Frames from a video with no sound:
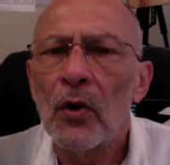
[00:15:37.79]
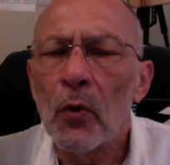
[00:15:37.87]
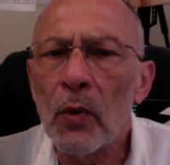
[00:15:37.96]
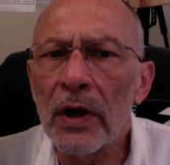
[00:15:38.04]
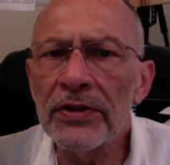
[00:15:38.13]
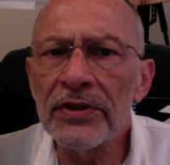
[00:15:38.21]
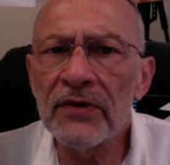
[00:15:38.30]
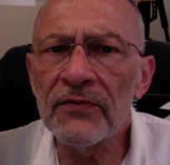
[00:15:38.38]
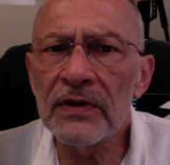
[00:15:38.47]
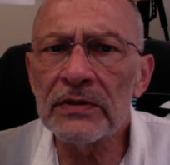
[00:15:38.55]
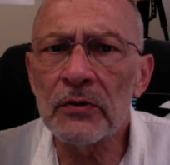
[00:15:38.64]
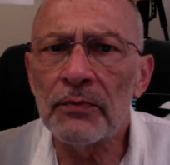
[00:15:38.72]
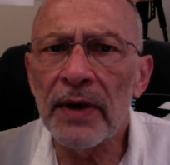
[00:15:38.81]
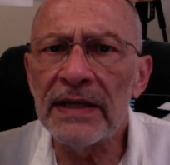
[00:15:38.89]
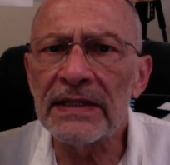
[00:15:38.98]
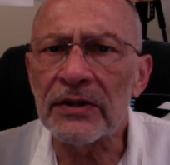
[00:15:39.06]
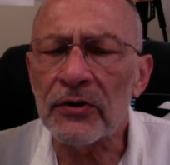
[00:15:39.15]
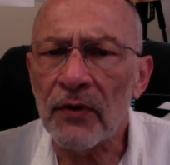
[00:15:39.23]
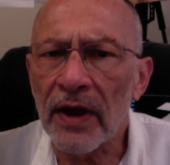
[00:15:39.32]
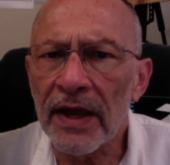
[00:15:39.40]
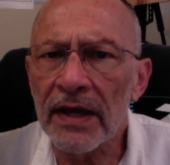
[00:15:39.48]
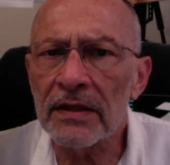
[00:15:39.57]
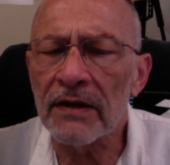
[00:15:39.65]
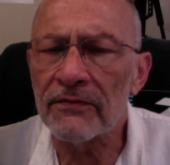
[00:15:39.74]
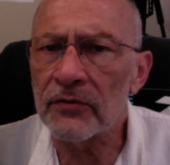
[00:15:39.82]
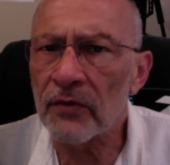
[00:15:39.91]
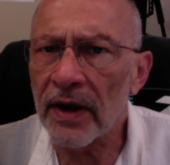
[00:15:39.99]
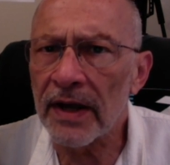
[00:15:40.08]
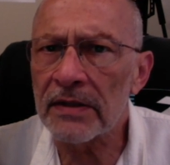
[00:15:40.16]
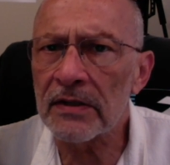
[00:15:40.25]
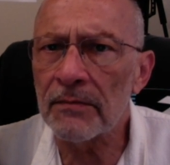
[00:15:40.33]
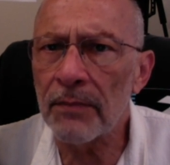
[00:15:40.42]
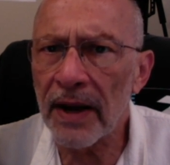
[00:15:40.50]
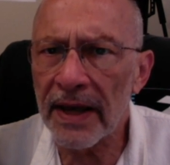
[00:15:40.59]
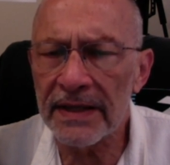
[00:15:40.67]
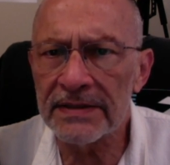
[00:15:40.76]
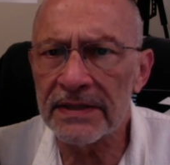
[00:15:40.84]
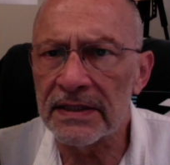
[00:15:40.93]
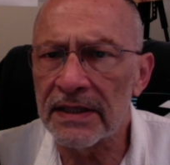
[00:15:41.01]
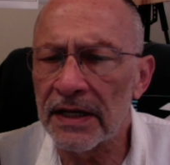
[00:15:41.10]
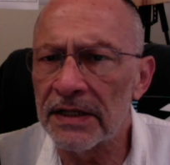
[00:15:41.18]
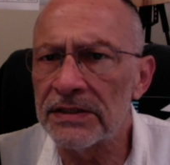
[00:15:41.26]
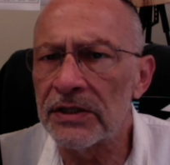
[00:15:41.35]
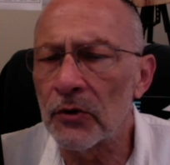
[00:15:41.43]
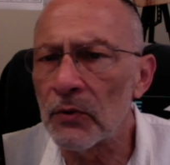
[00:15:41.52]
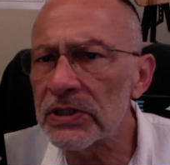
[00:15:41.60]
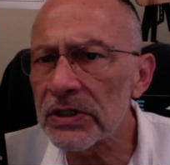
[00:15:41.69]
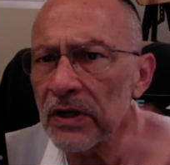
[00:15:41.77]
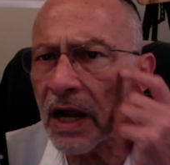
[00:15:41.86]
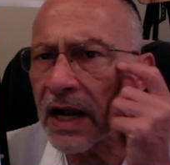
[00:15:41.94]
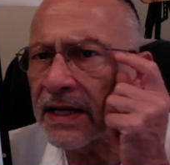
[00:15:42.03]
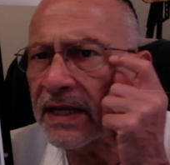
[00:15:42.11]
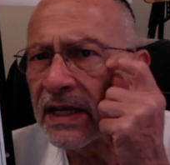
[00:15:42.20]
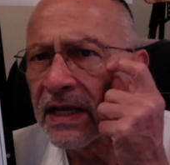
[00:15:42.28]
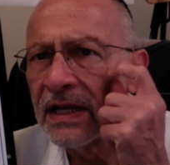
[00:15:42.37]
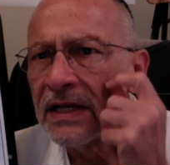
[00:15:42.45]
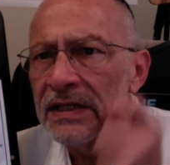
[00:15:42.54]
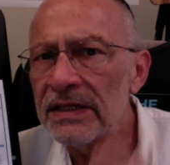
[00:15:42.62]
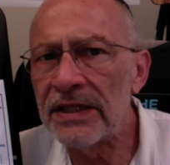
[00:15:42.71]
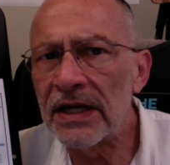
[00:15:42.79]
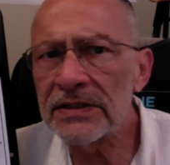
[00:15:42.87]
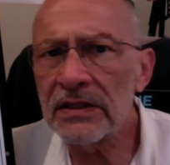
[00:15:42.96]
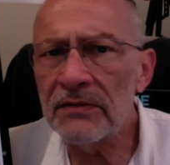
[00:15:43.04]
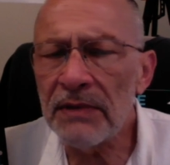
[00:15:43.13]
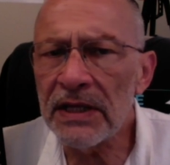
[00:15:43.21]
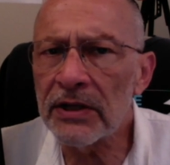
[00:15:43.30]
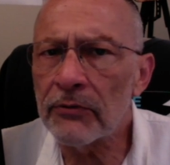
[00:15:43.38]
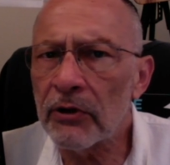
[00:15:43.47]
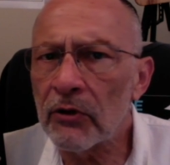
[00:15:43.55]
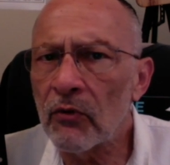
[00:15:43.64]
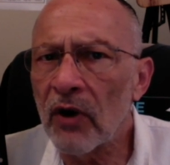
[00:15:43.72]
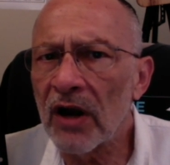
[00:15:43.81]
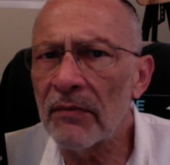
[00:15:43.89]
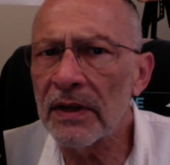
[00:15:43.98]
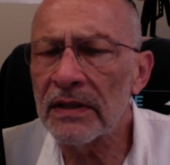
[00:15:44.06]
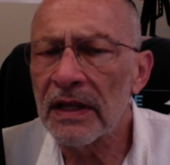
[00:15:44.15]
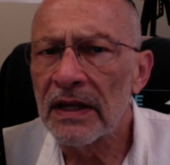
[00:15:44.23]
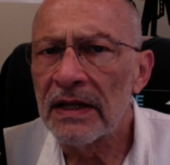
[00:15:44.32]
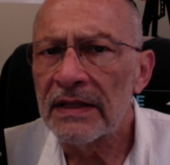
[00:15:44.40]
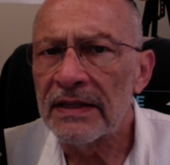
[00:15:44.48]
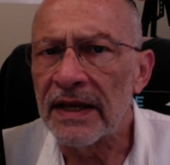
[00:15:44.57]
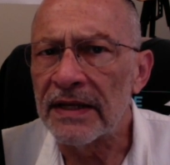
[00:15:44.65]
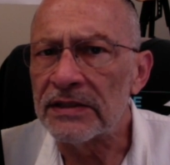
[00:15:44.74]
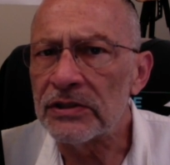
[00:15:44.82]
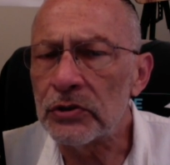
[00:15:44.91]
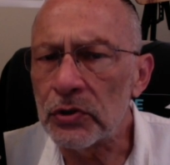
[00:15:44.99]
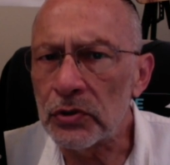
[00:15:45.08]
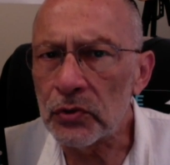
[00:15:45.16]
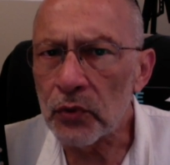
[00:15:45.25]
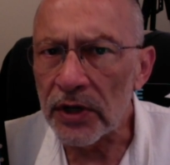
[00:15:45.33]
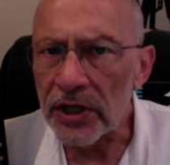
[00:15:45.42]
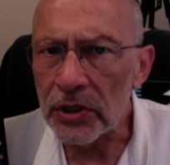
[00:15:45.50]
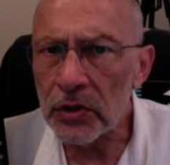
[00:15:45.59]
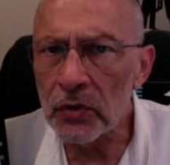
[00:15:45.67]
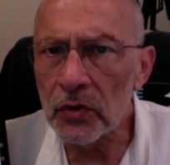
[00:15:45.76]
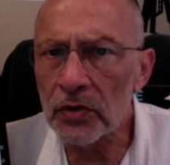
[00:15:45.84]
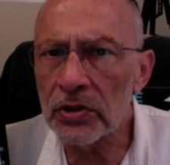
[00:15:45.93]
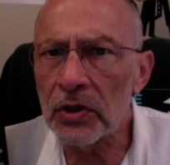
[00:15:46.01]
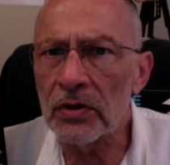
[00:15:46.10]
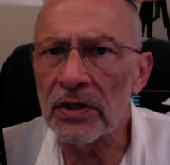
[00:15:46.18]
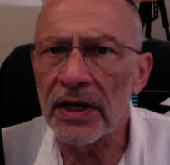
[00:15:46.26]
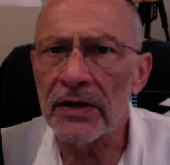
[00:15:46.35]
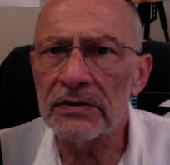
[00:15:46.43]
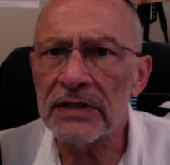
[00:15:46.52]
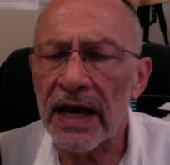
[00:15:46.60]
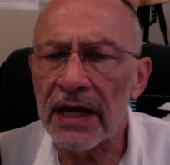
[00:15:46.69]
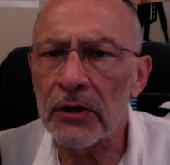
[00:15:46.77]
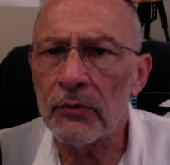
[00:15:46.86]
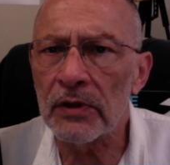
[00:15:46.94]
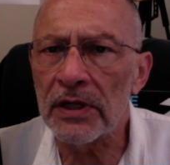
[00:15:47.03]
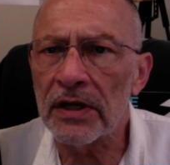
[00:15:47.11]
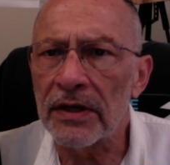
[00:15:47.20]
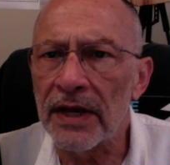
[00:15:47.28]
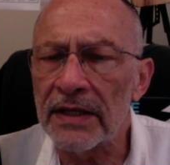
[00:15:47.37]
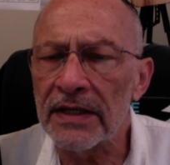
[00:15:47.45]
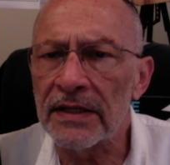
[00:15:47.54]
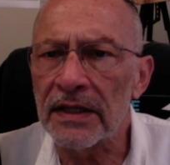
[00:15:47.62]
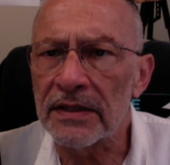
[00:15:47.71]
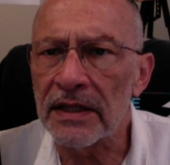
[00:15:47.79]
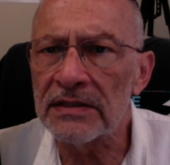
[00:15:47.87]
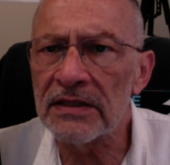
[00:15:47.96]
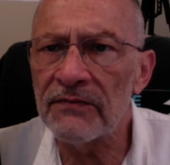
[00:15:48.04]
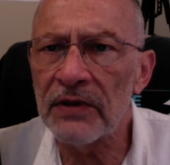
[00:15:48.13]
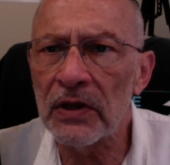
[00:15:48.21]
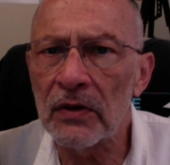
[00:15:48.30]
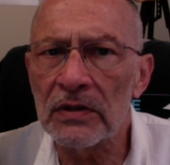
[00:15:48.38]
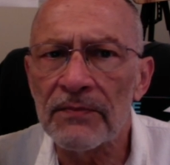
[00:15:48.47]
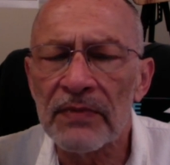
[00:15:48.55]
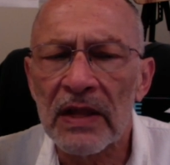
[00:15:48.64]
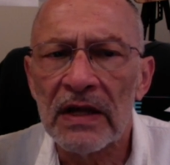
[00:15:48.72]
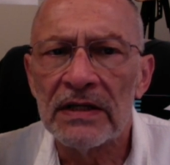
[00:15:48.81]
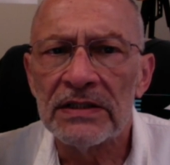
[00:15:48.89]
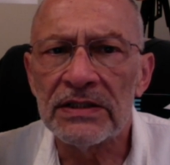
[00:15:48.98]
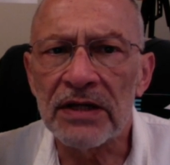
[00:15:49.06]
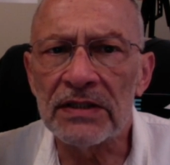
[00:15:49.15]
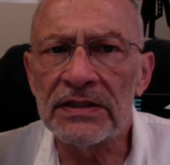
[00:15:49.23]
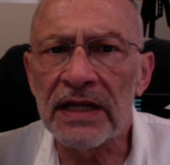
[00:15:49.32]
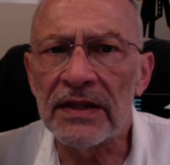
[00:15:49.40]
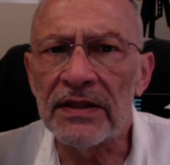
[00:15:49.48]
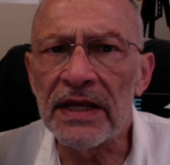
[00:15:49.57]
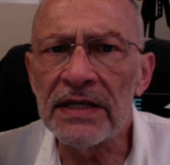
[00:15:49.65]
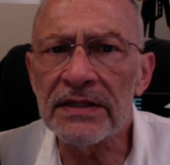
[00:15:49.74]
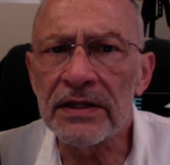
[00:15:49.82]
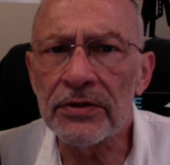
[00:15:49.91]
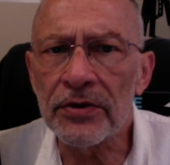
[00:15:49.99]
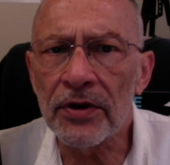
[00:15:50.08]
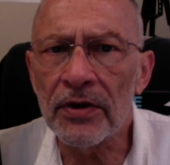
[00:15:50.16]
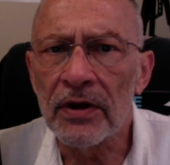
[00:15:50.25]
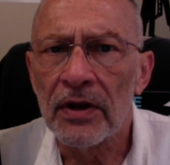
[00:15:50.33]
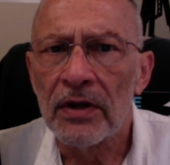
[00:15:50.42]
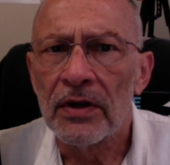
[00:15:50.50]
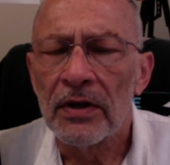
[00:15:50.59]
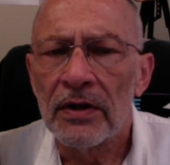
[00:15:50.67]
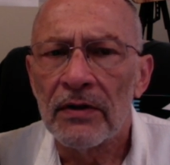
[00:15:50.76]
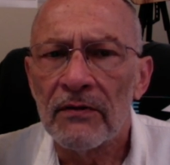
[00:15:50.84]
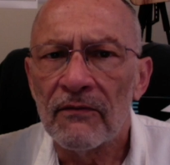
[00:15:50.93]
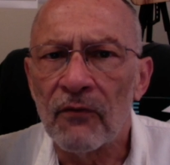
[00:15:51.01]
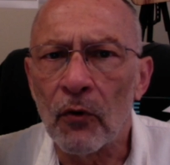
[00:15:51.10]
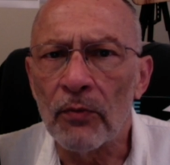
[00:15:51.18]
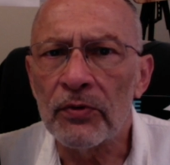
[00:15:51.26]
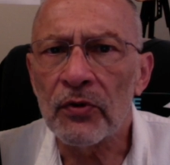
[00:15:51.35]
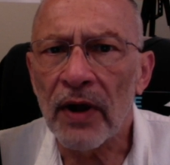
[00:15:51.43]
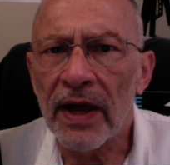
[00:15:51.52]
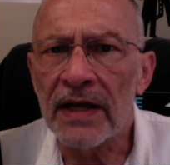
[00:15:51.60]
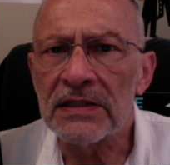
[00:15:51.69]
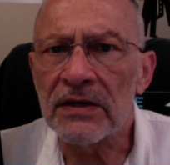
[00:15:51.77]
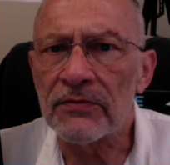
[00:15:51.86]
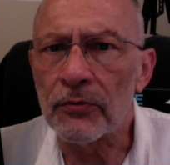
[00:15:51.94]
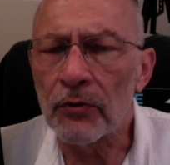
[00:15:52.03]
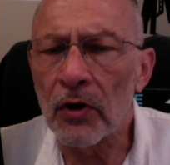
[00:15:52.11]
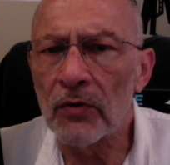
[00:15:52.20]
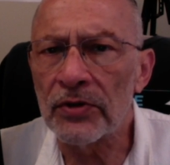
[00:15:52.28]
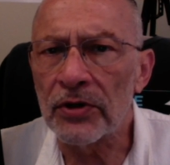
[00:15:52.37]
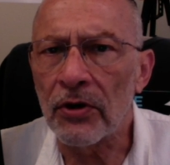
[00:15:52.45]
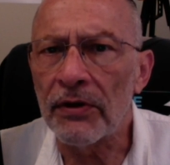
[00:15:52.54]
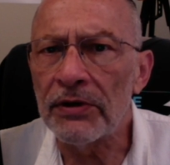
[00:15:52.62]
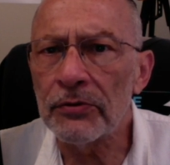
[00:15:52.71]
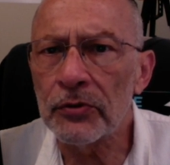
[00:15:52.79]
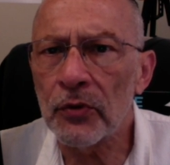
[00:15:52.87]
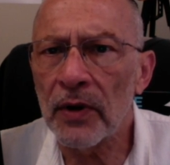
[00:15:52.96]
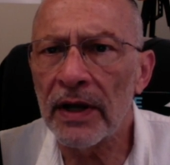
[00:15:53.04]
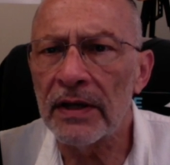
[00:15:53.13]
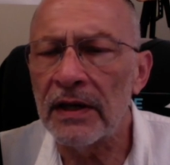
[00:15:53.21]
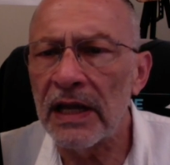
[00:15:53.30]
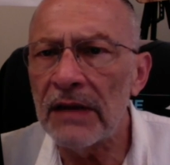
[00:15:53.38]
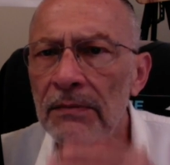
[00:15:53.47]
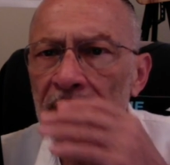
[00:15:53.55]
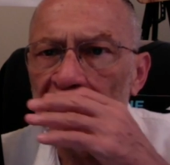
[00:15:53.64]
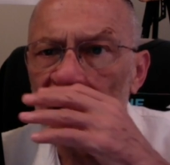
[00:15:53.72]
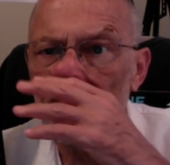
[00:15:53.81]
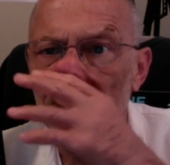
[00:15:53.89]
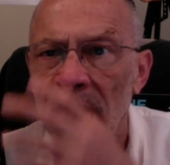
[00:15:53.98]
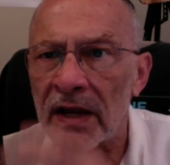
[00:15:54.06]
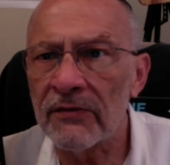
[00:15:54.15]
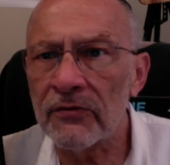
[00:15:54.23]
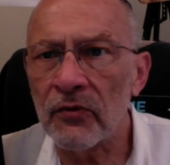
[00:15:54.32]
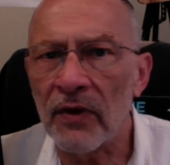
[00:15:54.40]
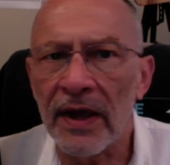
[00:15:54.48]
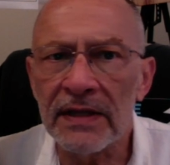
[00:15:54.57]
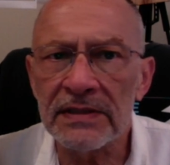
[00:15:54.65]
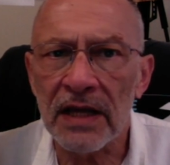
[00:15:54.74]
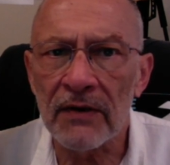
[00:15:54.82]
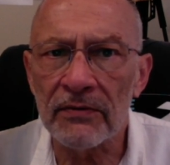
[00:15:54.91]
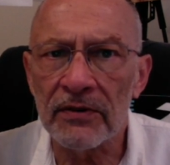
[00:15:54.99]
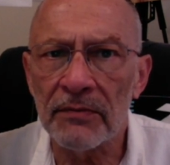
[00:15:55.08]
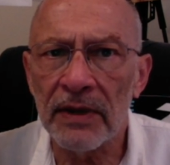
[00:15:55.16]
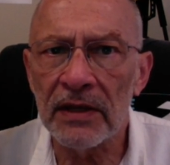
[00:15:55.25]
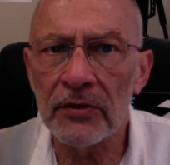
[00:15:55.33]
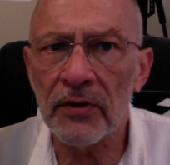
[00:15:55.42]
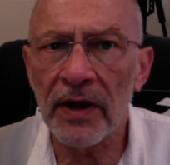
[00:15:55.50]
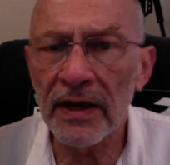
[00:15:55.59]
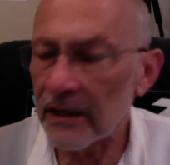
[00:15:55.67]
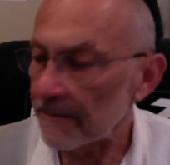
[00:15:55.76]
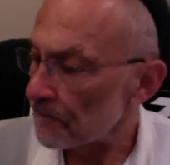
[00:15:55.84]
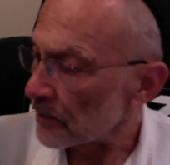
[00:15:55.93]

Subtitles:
One difference obeys a triad of triad compliancy. That is, the original Ari doesn't meet the requirement that is 22 Otiot letters adequately connecting the tensifidot, such that these in turn form triads of their own that are intertwined, namely the triad of triads out of the main triad.